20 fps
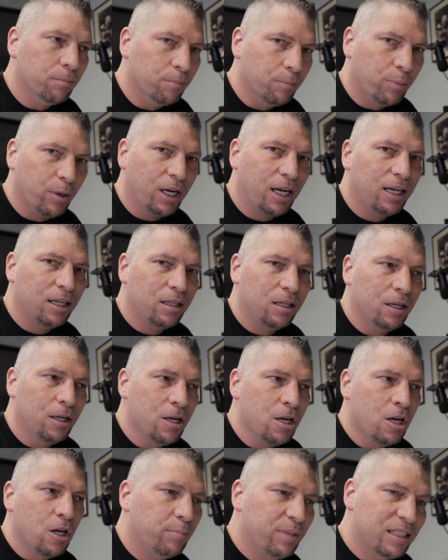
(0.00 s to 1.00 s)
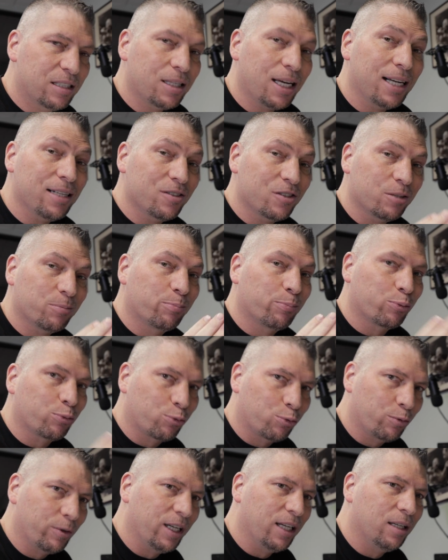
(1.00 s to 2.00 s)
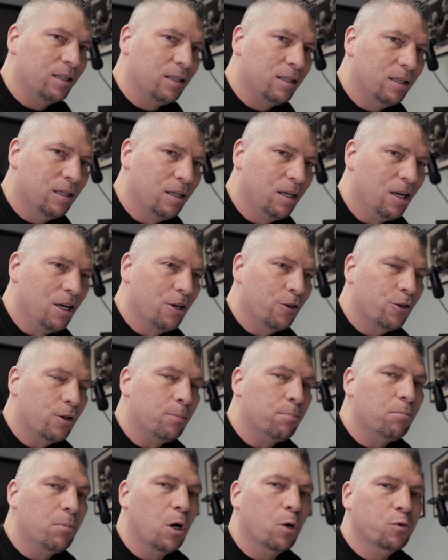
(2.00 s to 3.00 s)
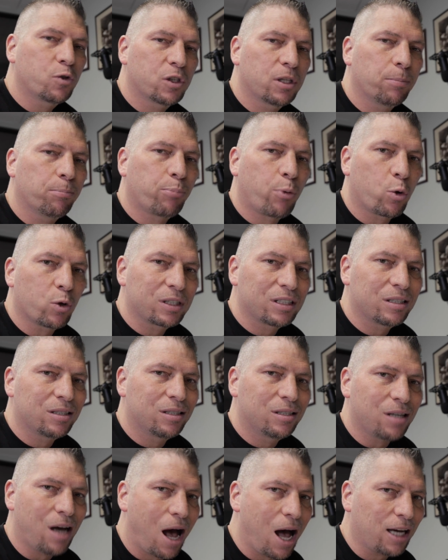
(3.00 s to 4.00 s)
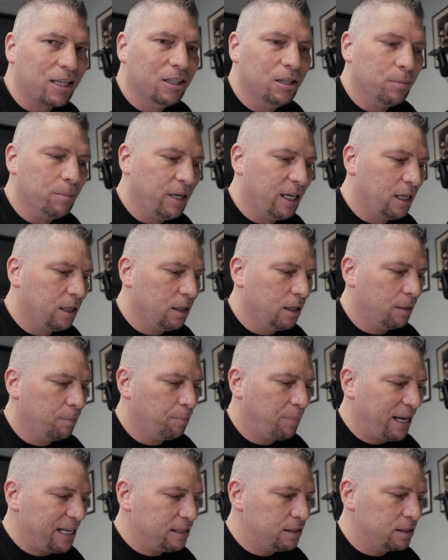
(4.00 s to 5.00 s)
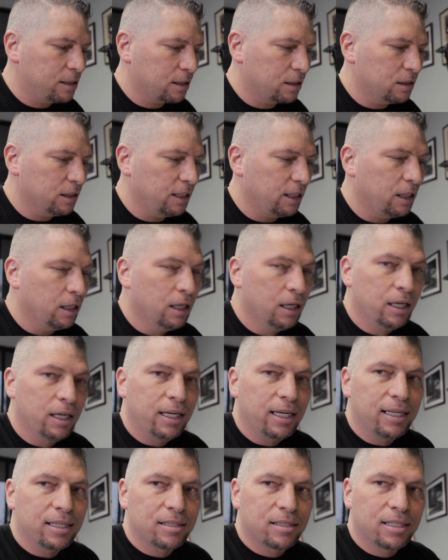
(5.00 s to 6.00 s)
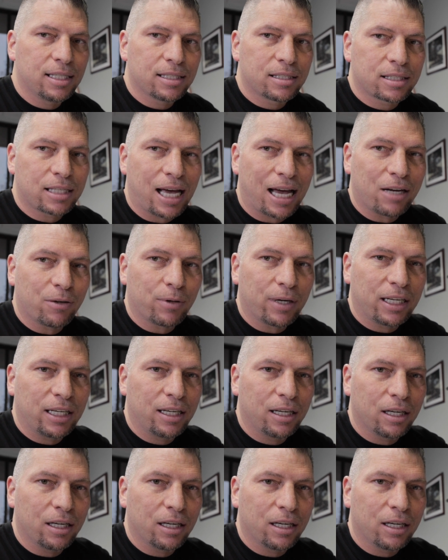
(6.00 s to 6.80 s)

But besides the print, the most important document, basically, is this guy right